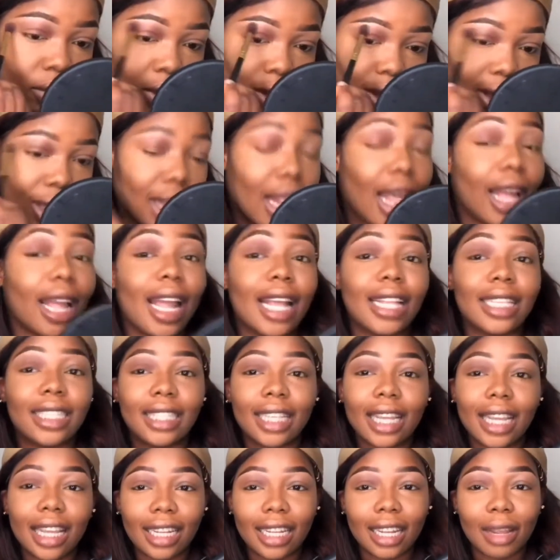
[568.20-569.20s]
like I
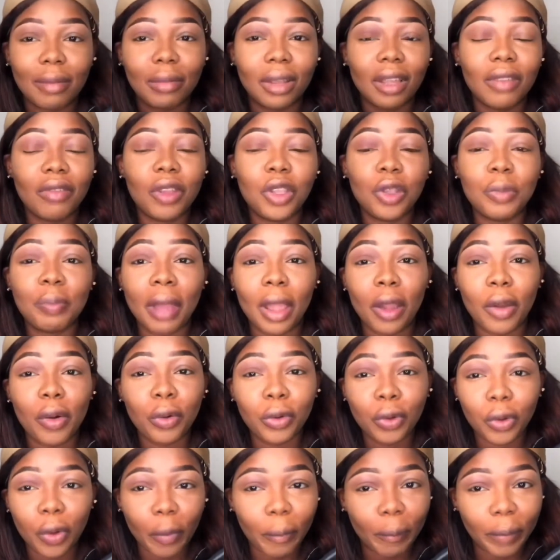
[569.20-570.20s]
said I'm giving my own
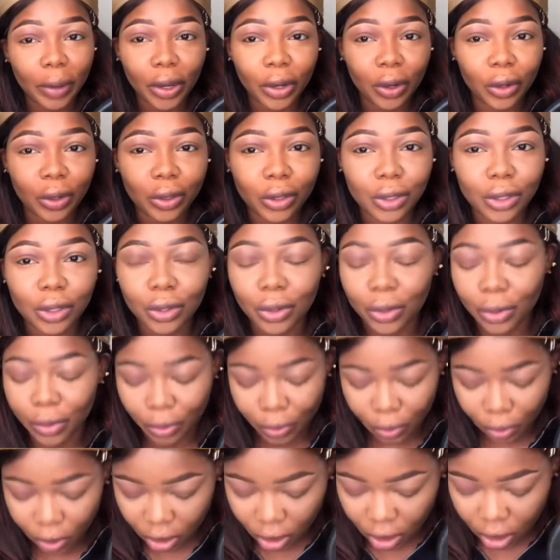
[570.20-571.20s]
opinion so
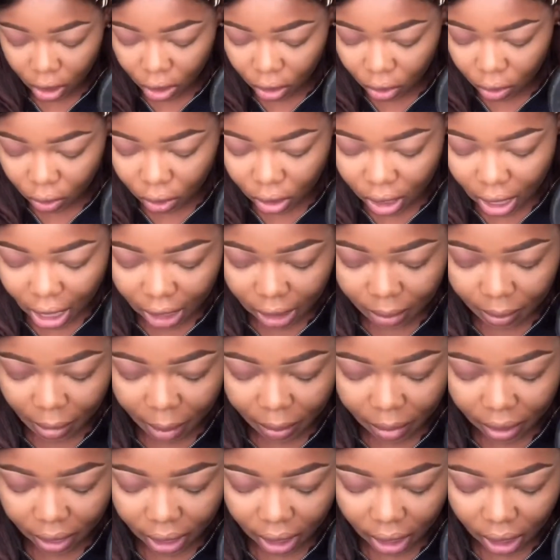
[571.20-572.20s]
you guys might be
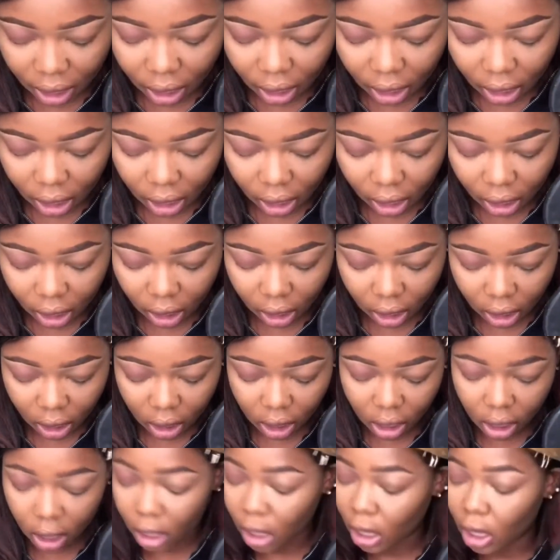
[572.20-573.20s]
thinking
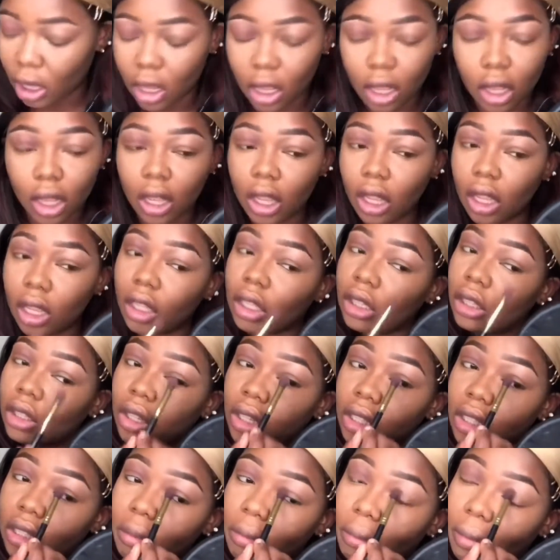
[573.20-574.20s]
it
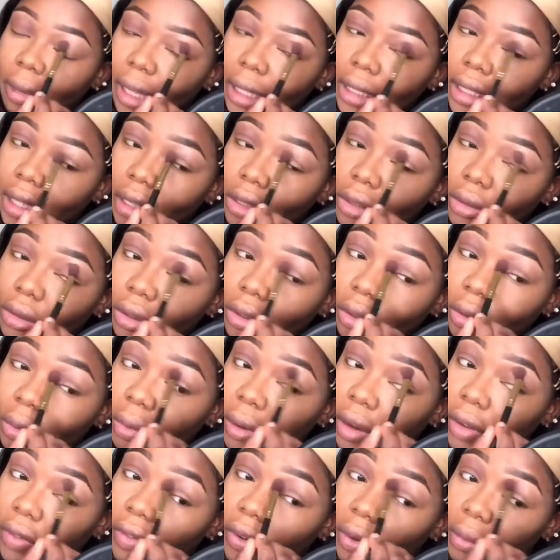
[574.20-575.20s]
doesn't matter to you
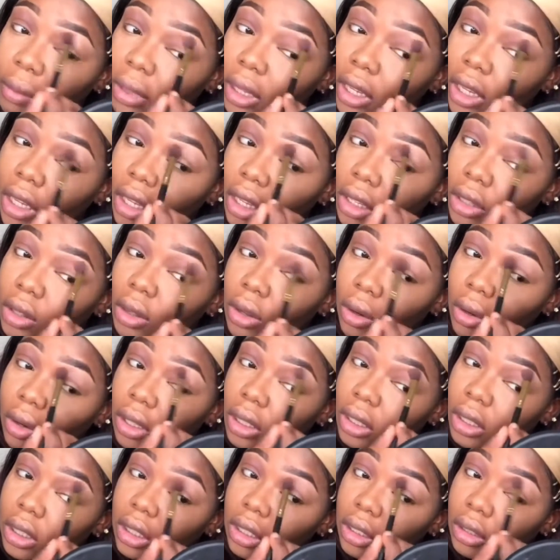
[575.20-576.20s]
but for me it
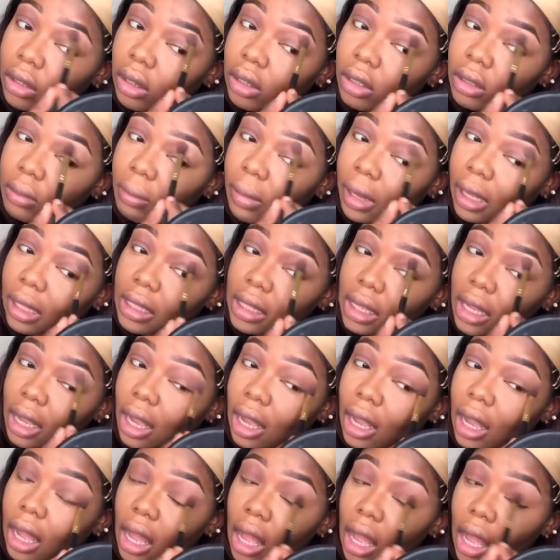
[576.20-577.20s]
does it does matter
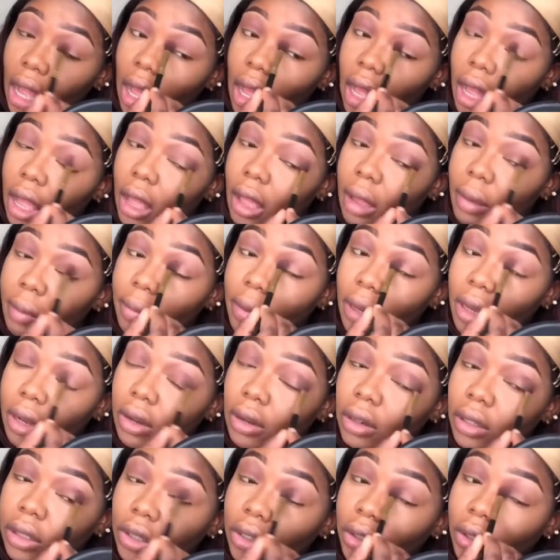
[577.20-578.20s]

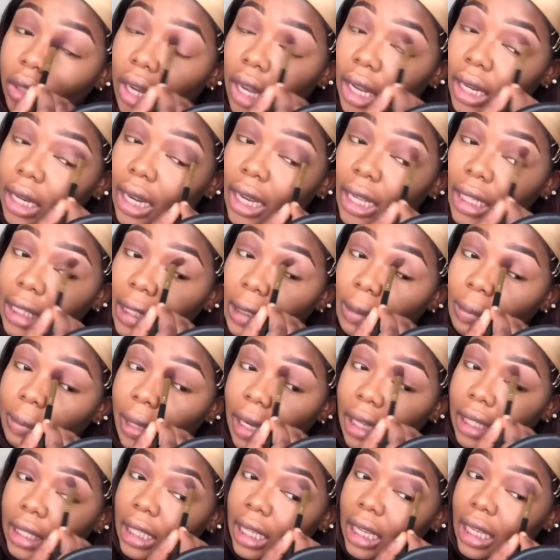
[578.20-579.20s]
because you can't
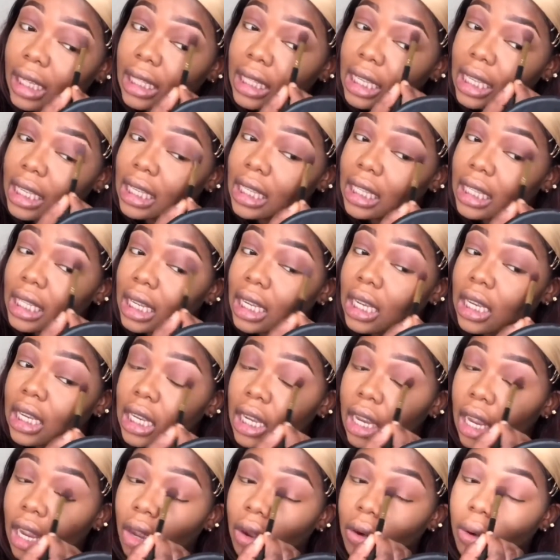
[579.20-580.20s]
expect a 16
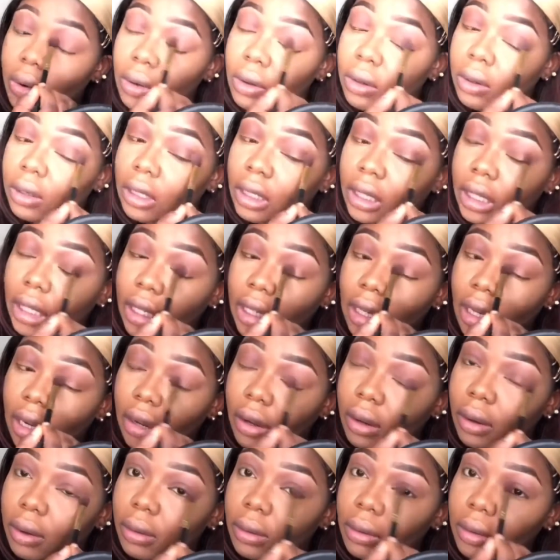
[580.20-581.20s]
year old girl